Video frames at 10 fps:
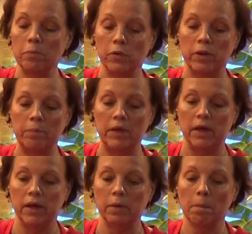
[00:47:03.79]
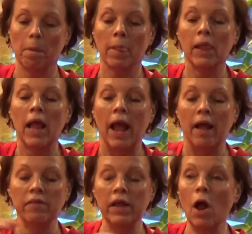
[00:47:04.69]
pretty big,
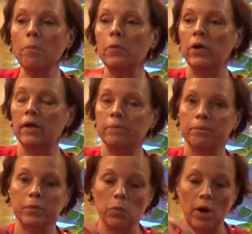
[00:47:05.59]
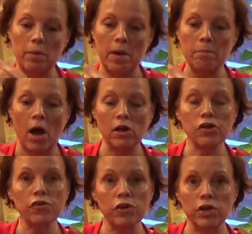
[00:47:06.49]
and then I'll put one of my
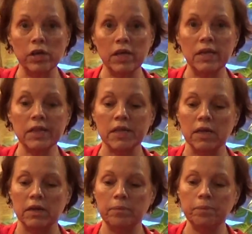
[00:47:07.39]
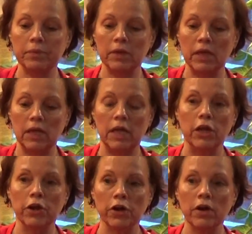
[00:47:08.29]
monster cookies in
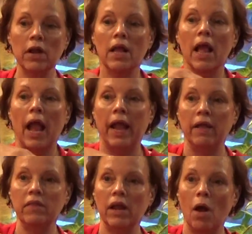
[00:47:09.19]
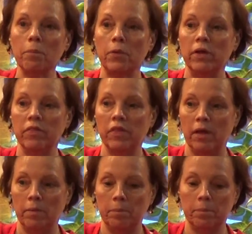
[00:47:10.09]
here, and then I'll put
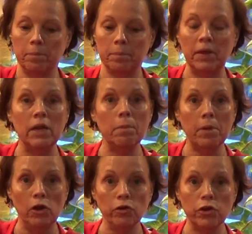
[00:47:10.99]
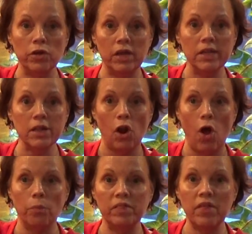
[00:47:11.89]
the peanut butter cookies
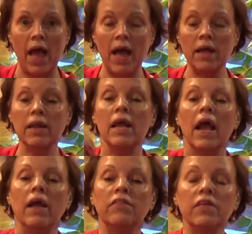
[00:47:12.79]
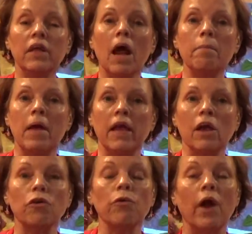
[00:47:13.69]
along with that, and then I make
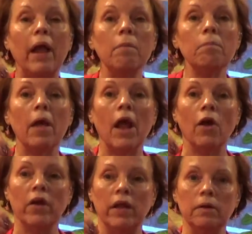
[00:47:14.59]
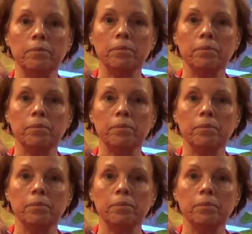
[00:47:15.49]
a cranberry